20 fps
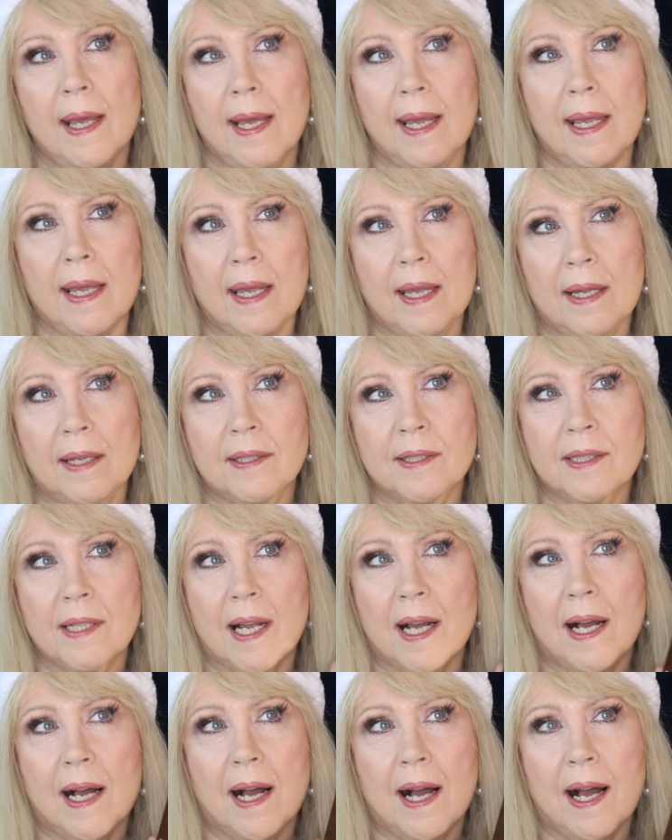and
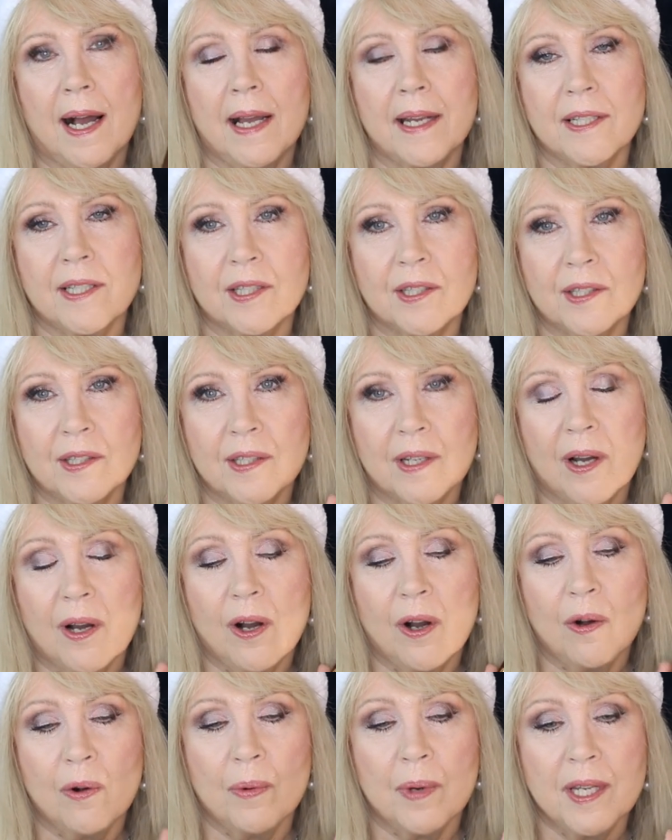I just
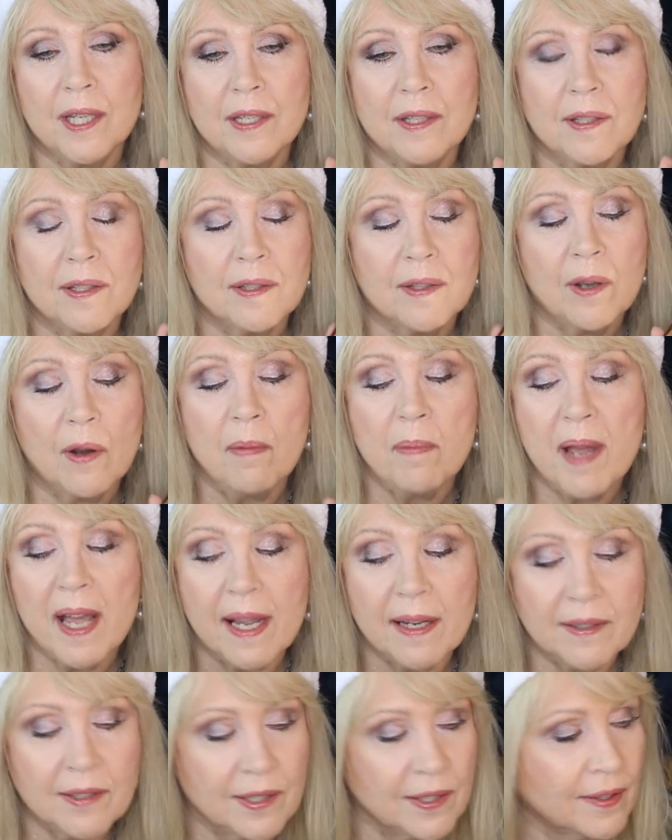always go
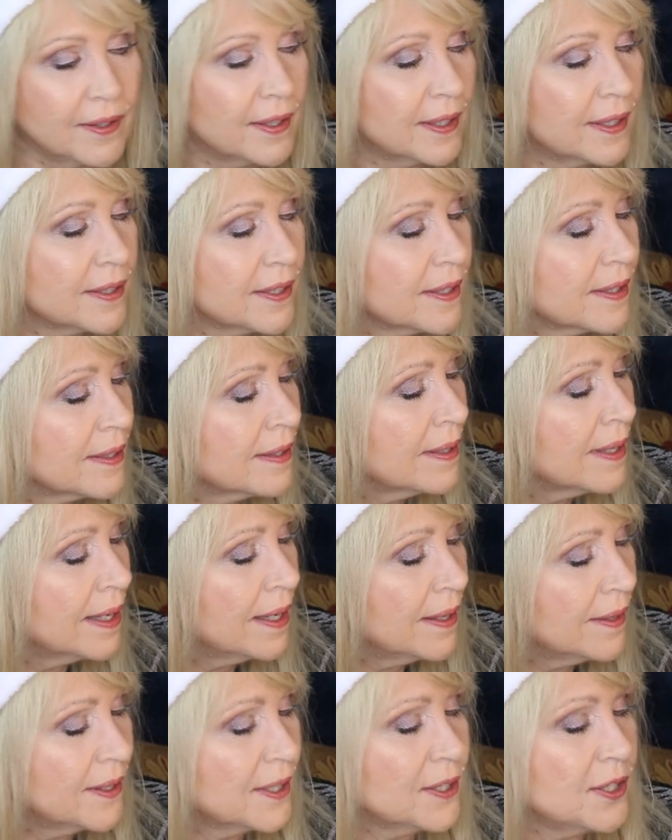back to this.
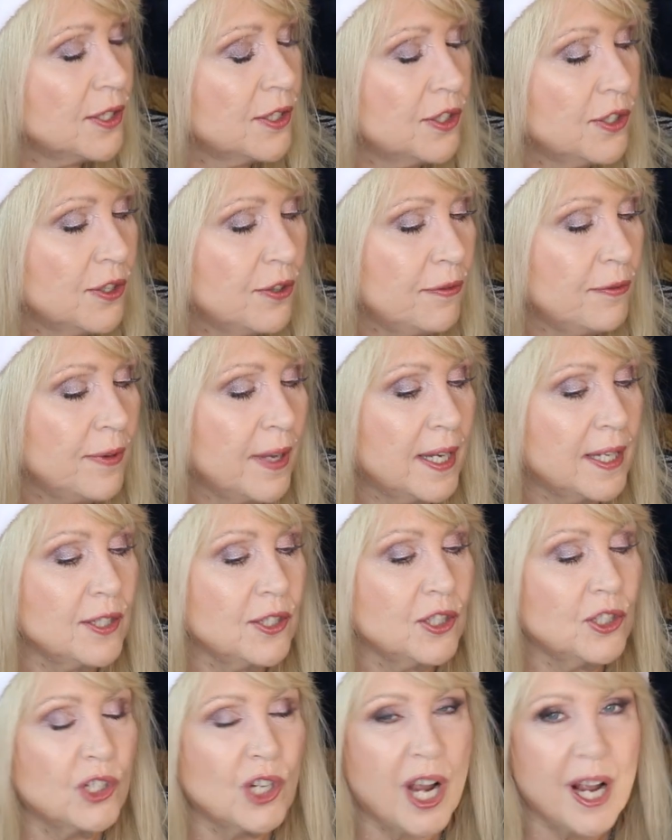This is Too
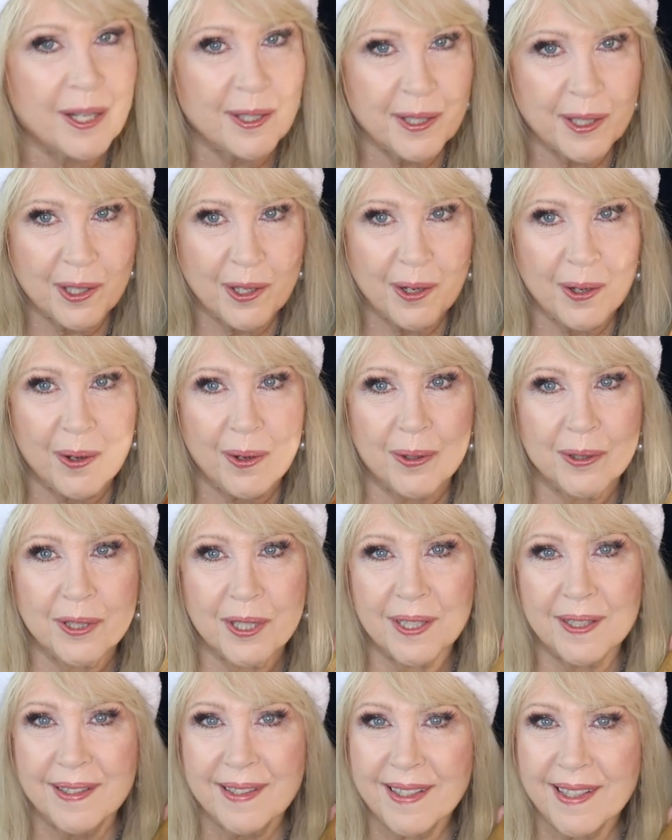Faced Chocolate Gold.
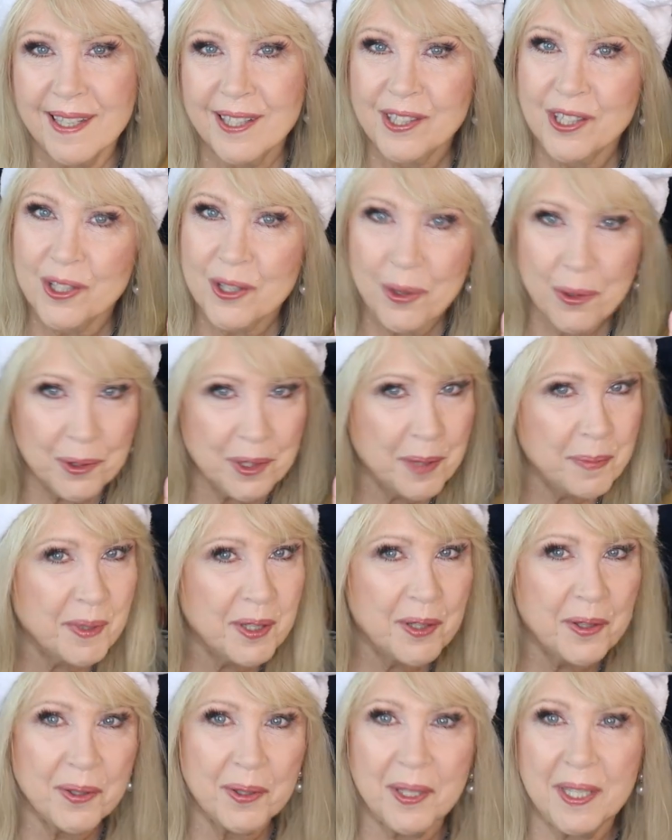It's an oldie
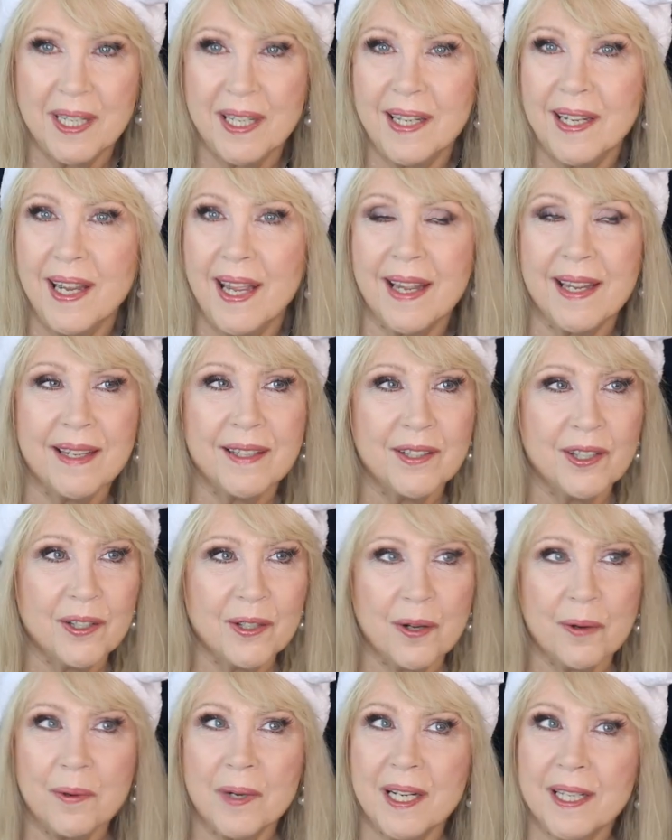but goodie, and you
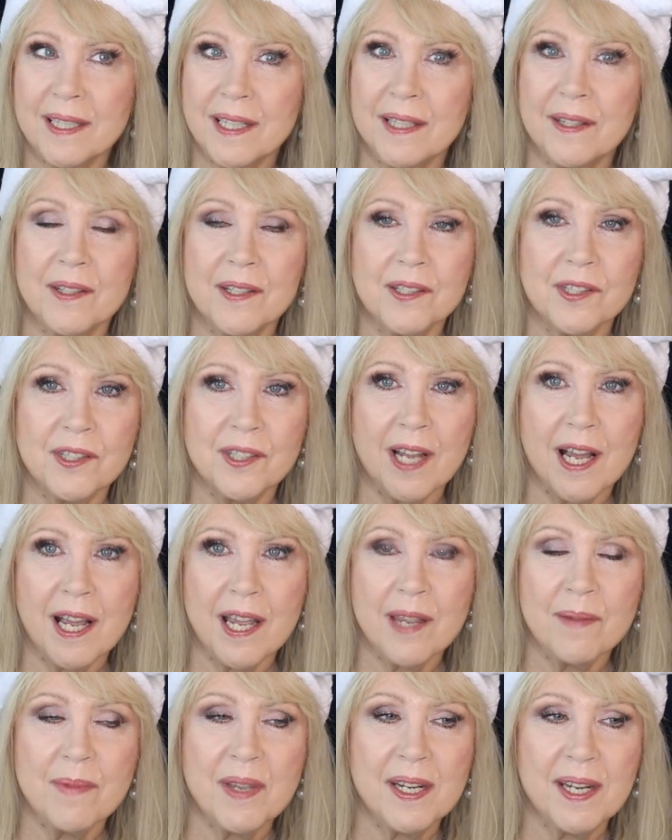know what, in this
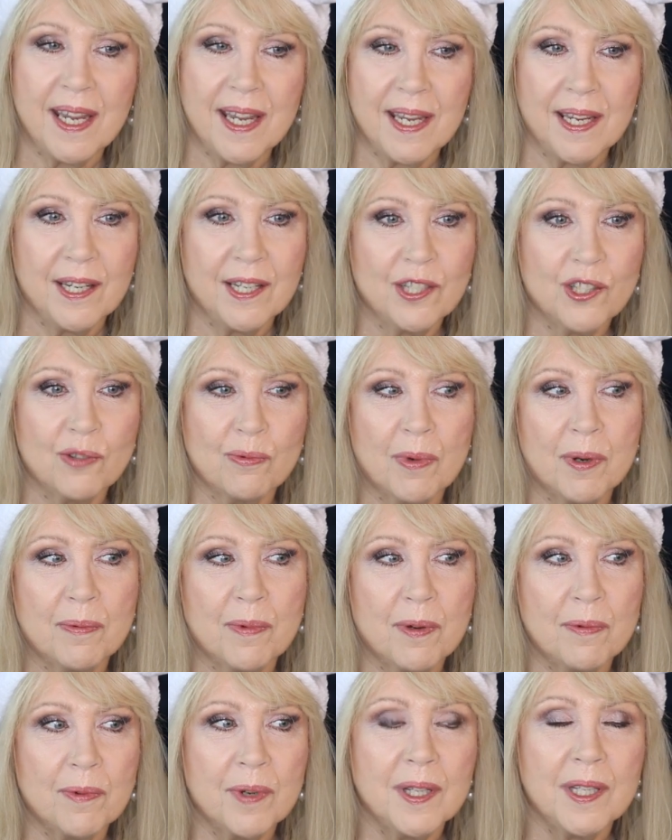time and age when
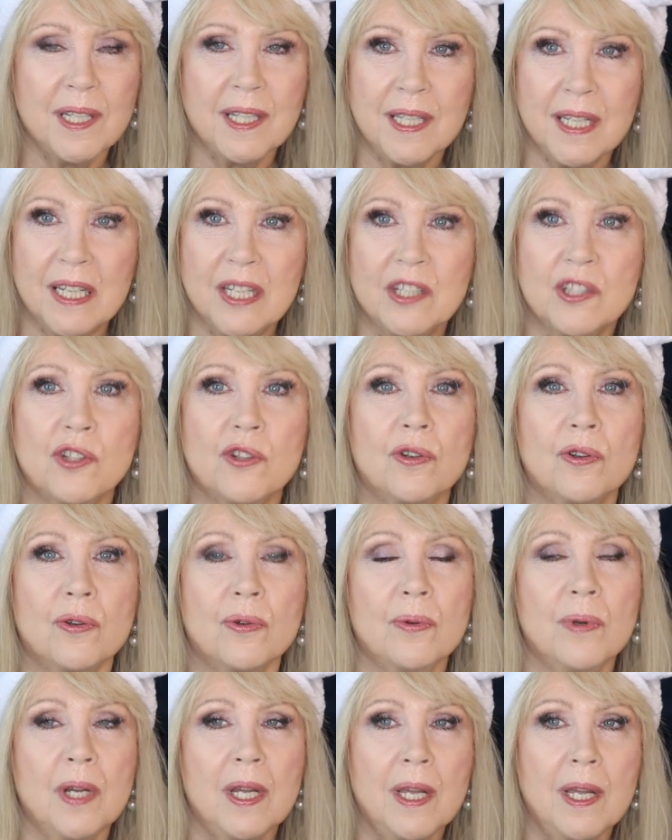we really need
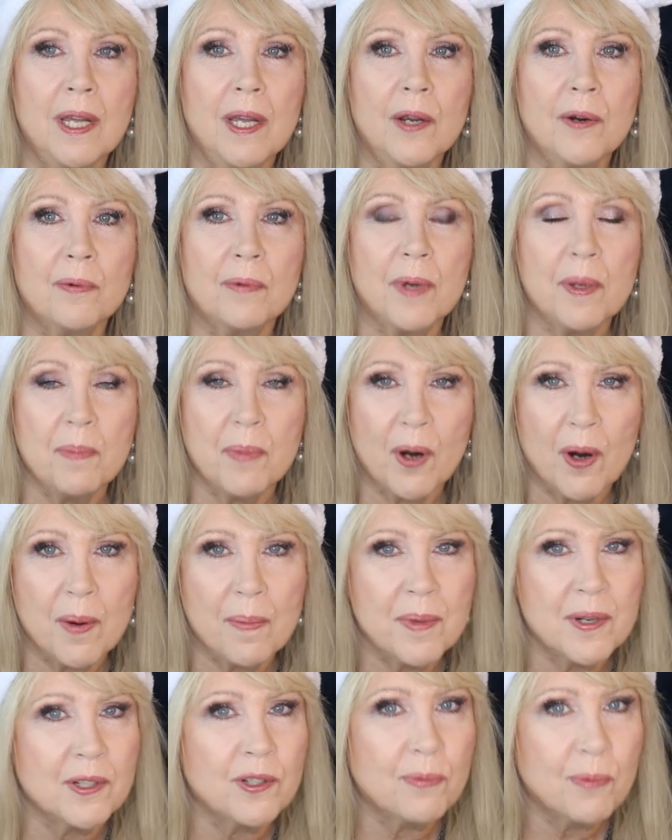to
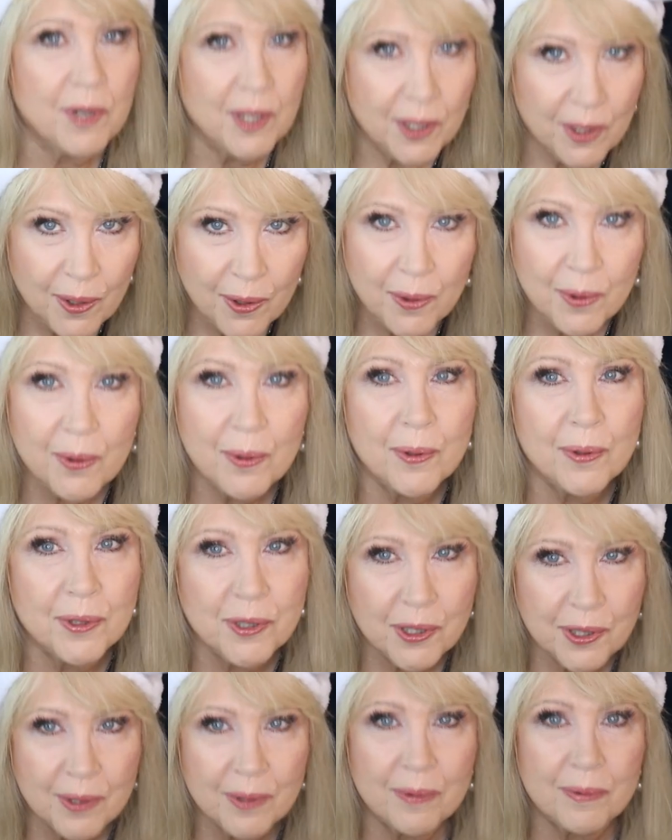repurpose,
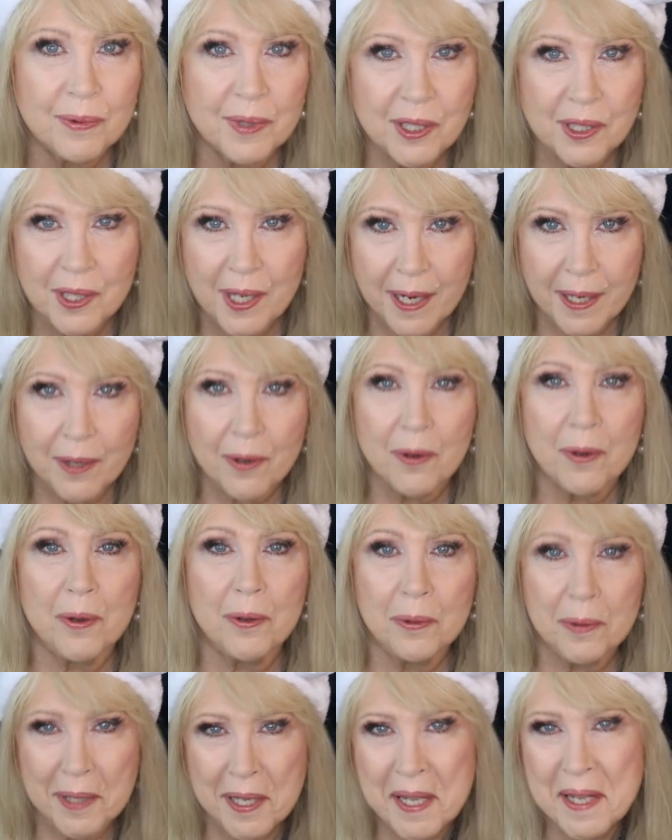reuse,
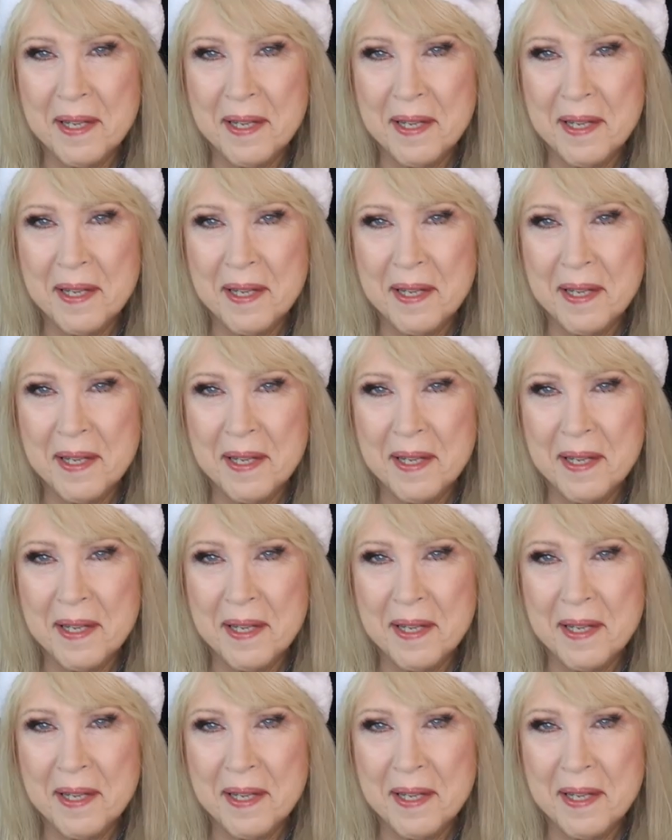recycle,